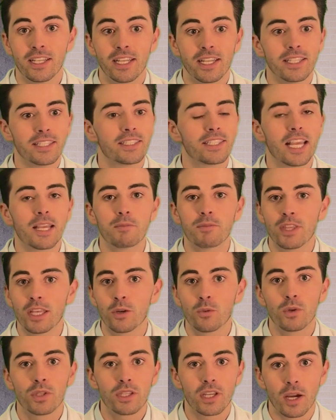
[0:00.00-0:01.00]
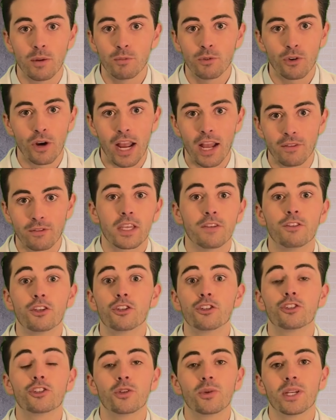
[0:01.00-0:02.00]
Same thing with gum graft. If
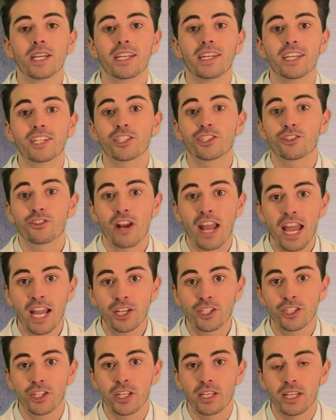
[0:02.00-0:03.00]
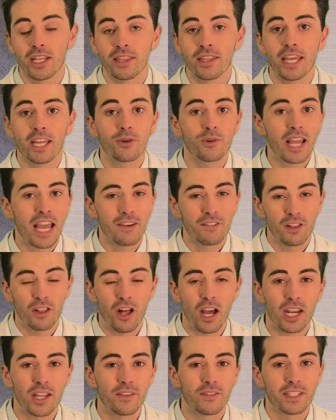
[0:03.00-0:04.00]
you're doing an extraction and they don't have a
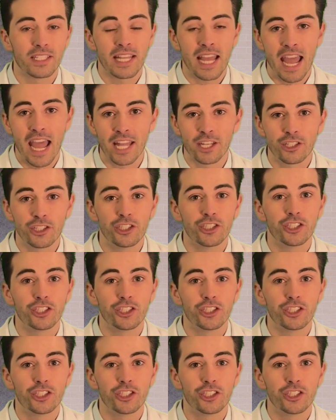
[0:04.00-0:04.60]
lot of attached